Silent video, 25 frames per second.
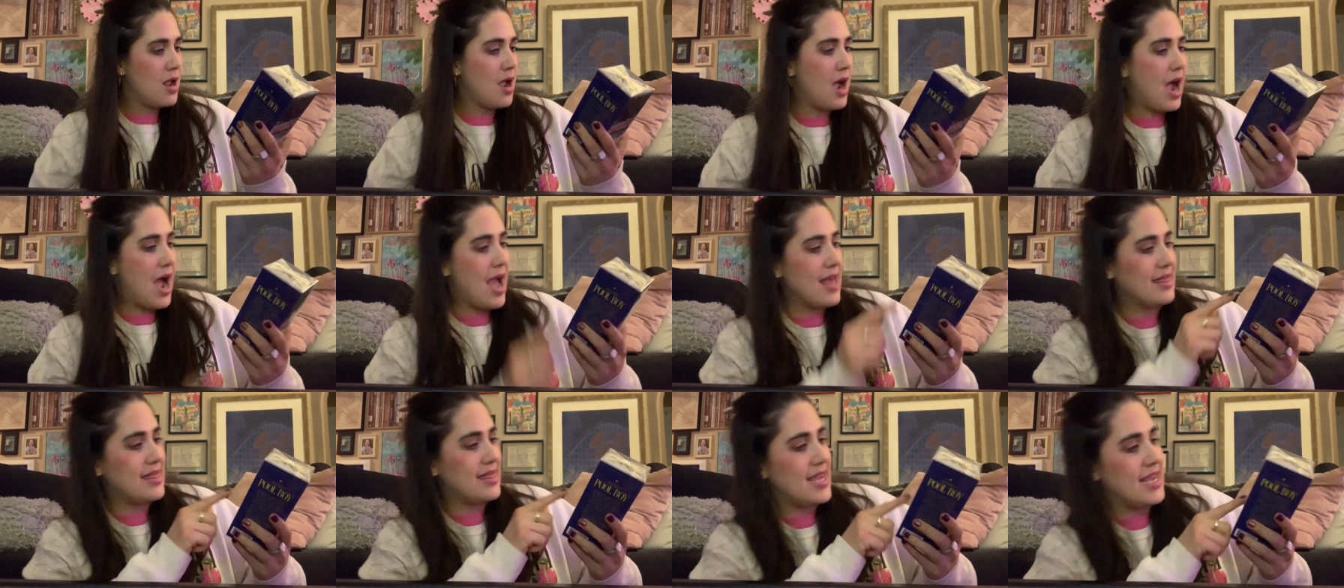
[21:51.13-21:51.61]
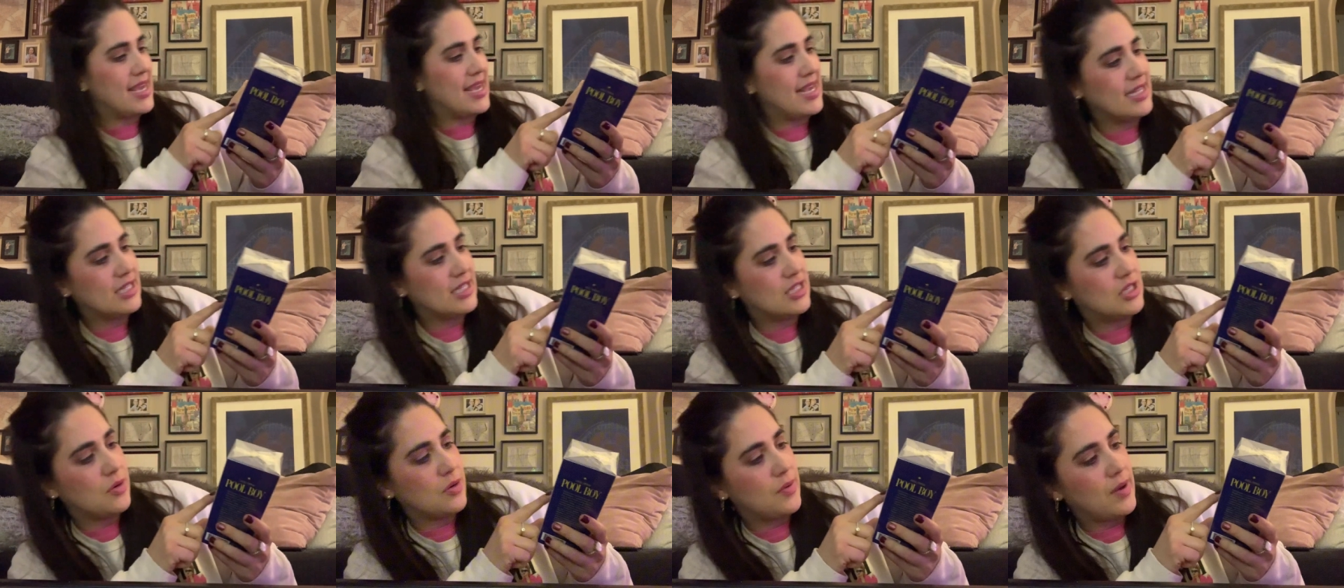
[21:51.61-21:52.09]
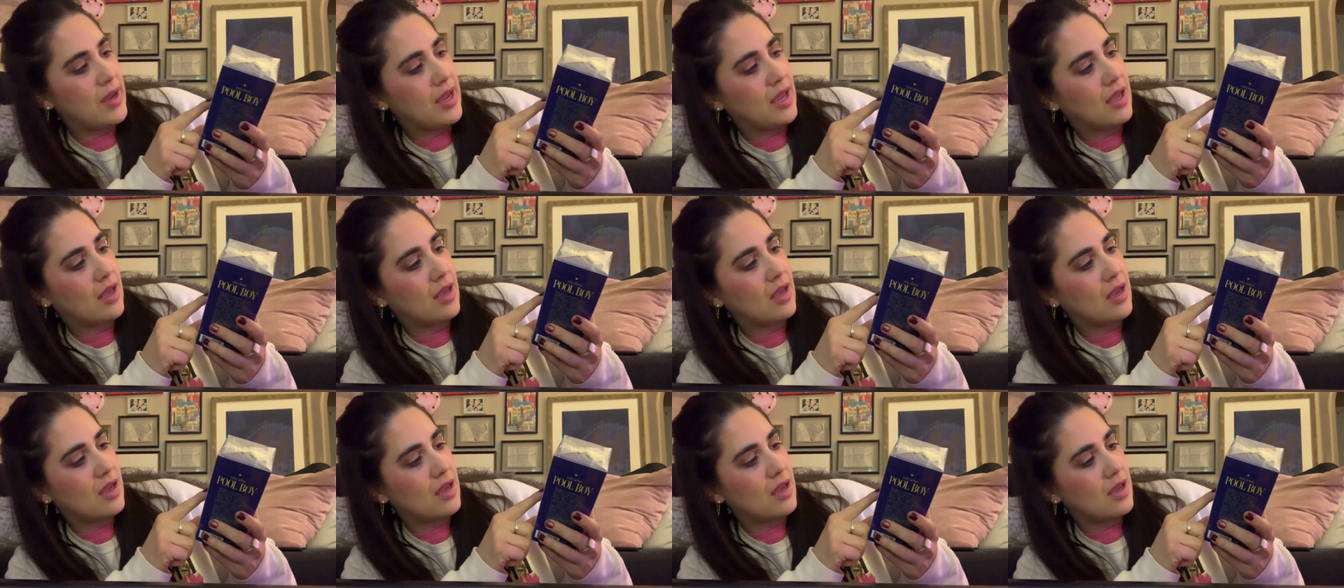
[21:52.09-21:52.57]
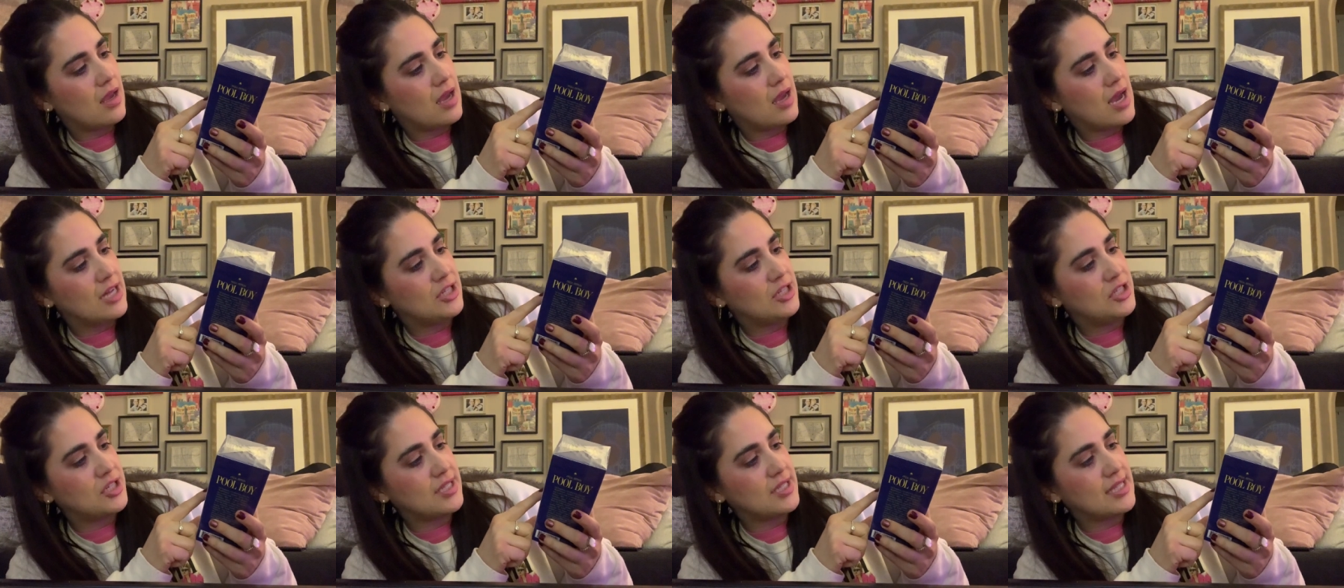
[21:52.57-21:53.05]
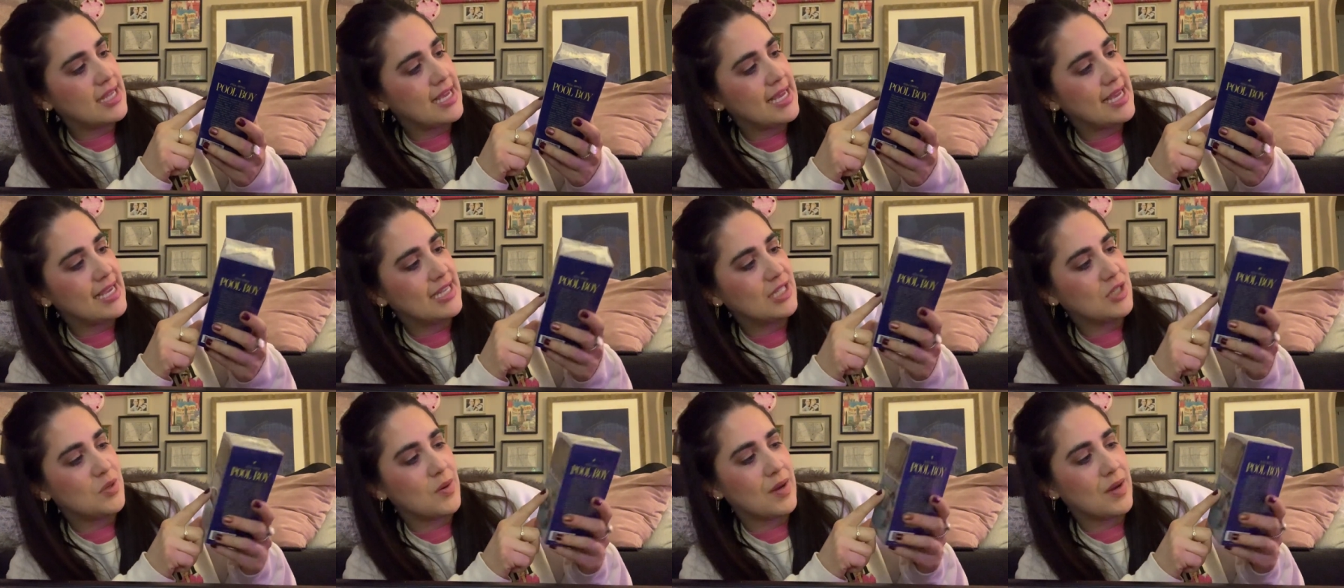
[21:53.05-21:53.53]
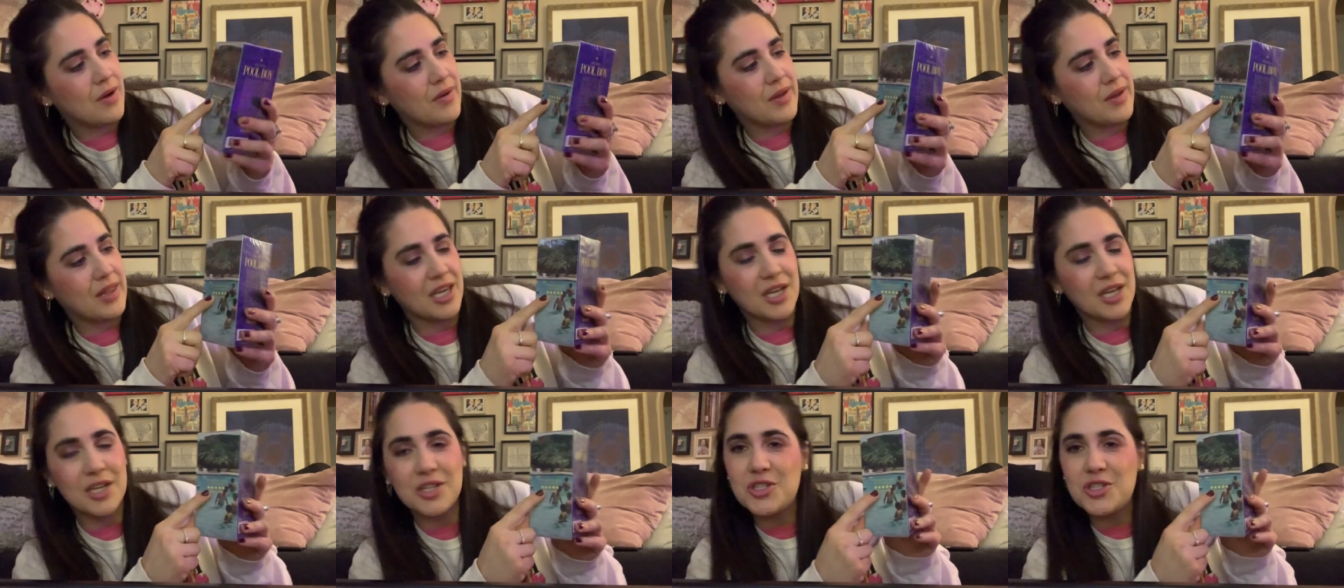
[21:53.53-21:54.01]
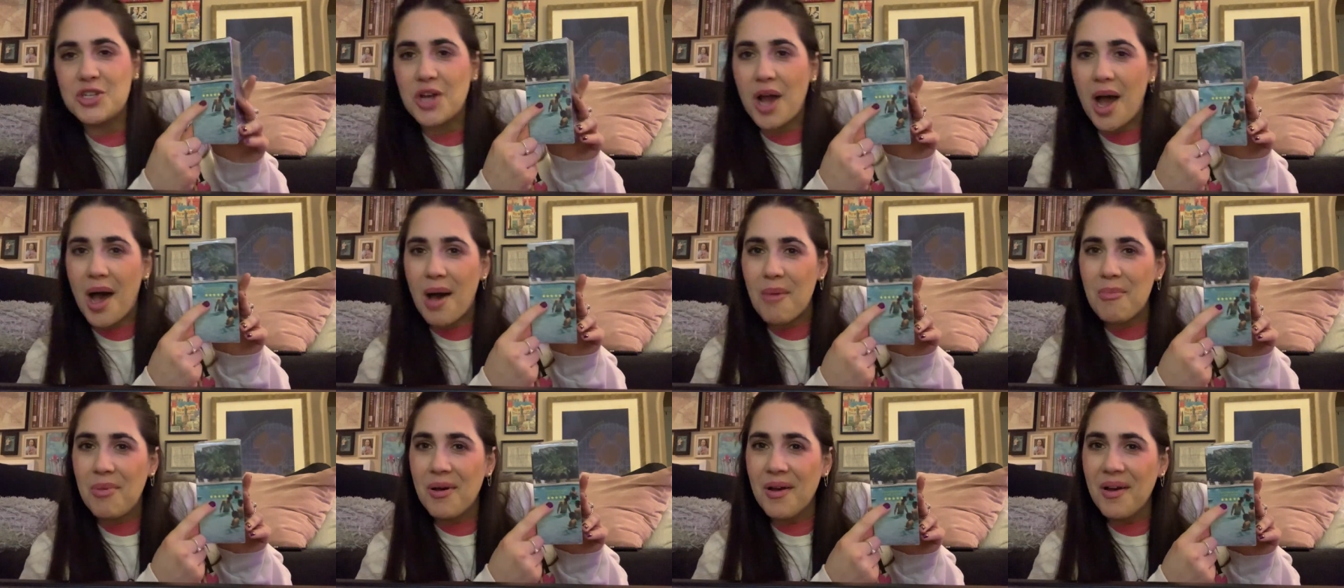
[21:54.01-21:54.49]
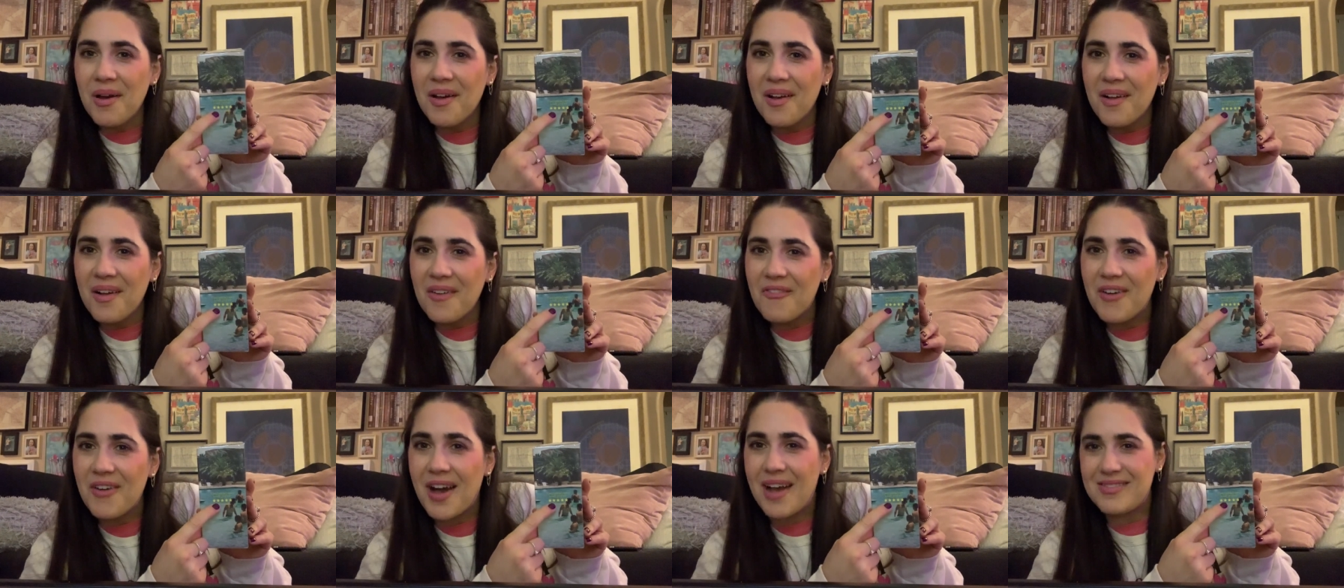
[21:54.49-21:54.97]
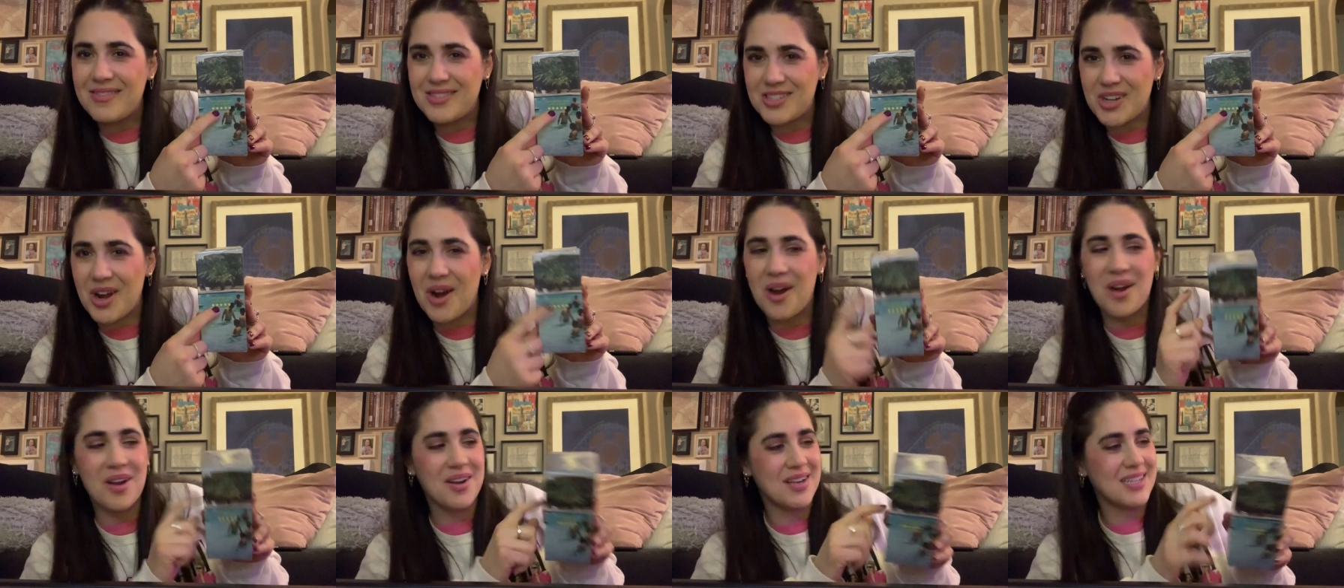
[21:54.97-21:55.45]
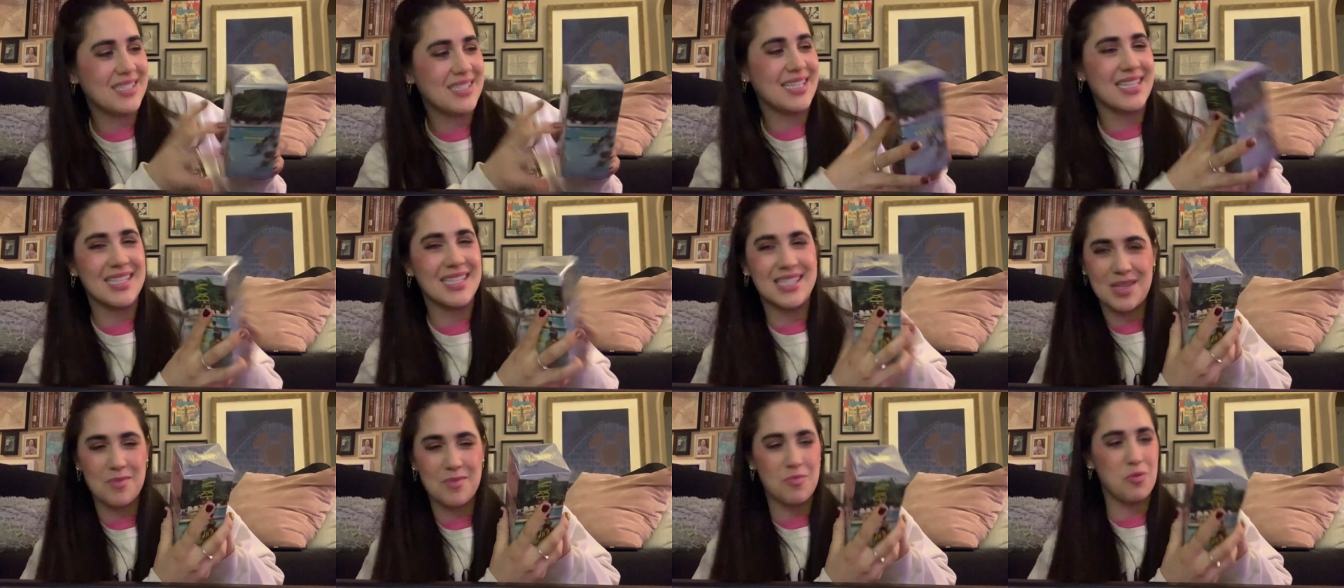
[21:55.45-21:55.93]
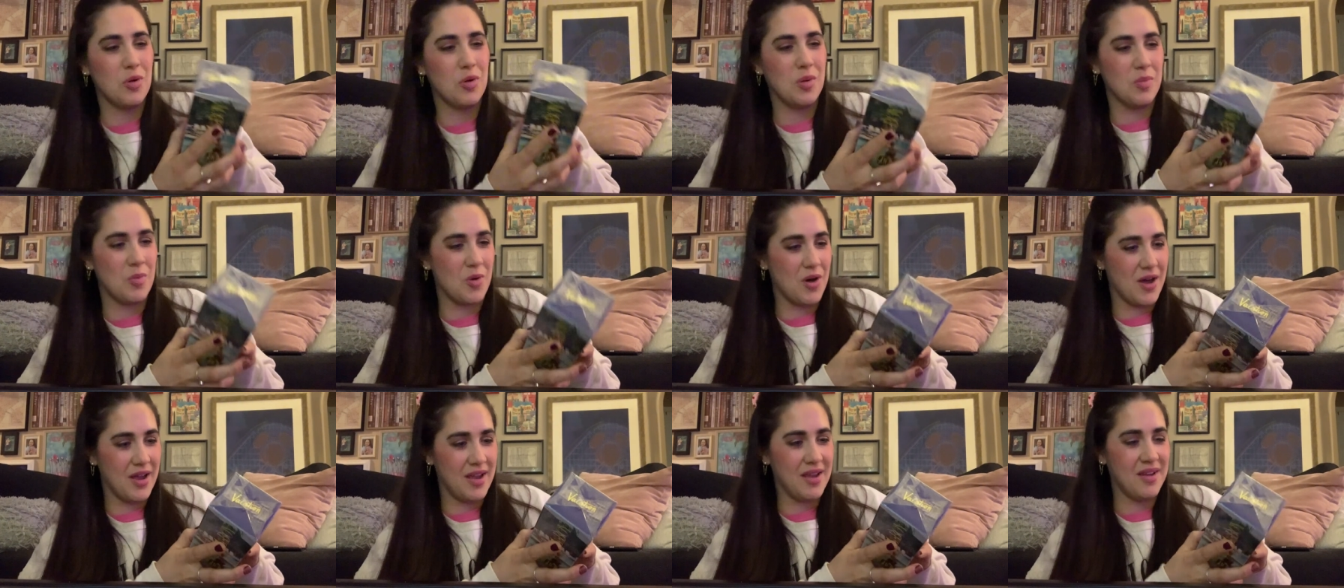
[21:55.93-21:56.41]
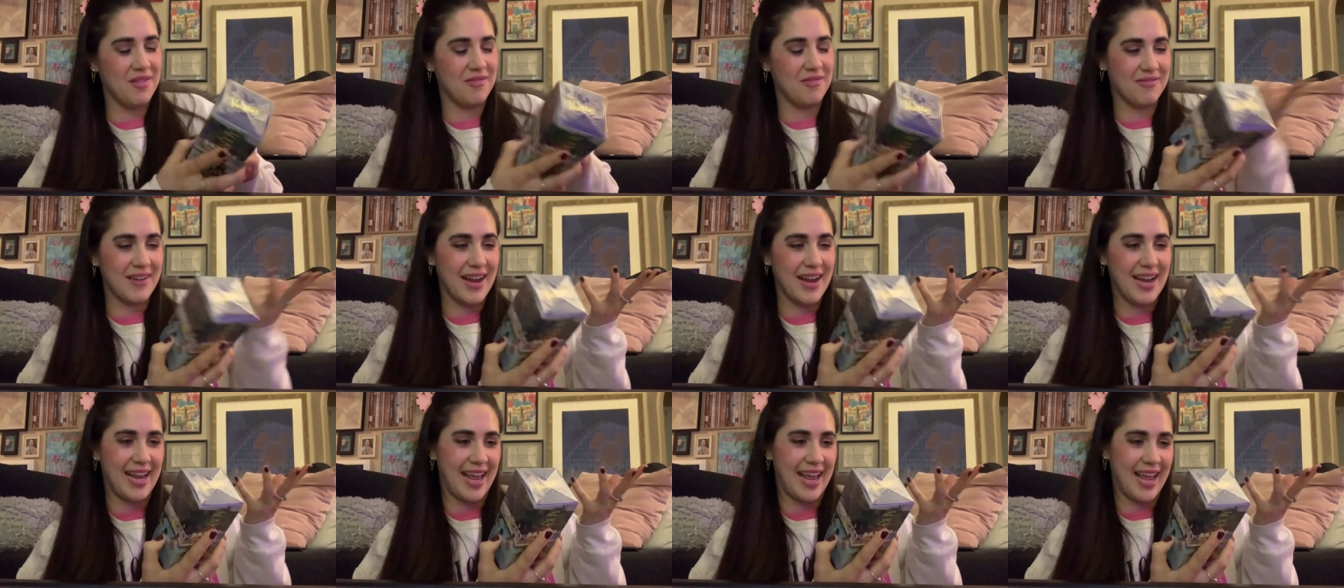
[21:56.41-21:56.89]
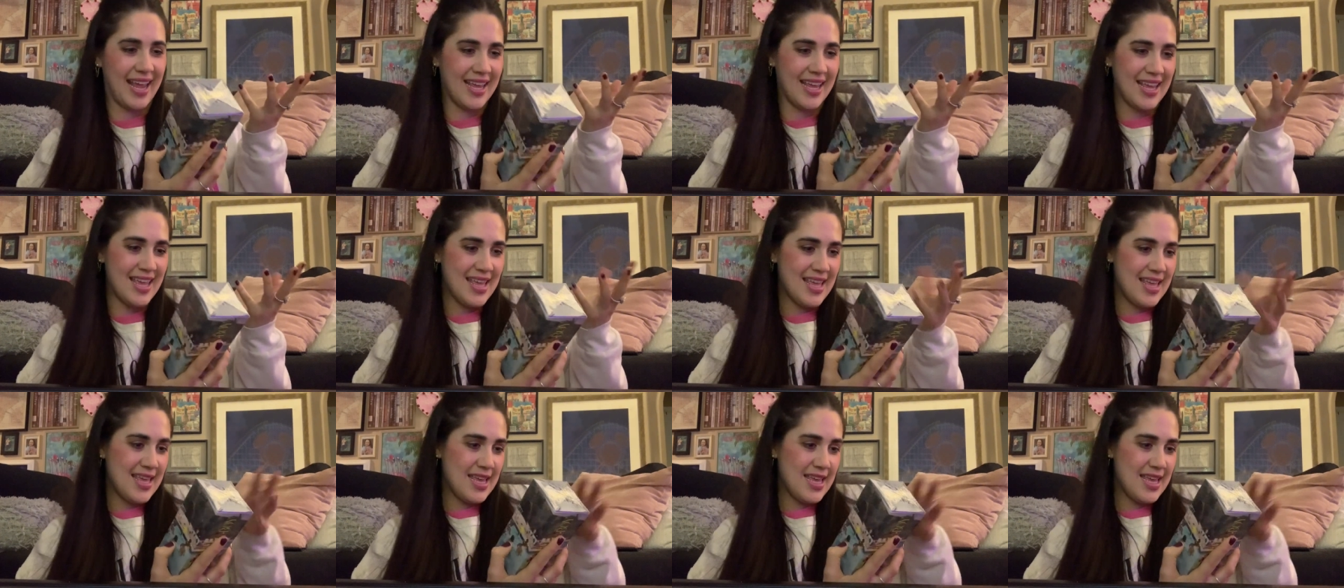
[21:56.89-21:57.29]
I think he's doing I just think he's doing a really good job. Five star, because it's the pool boy rating.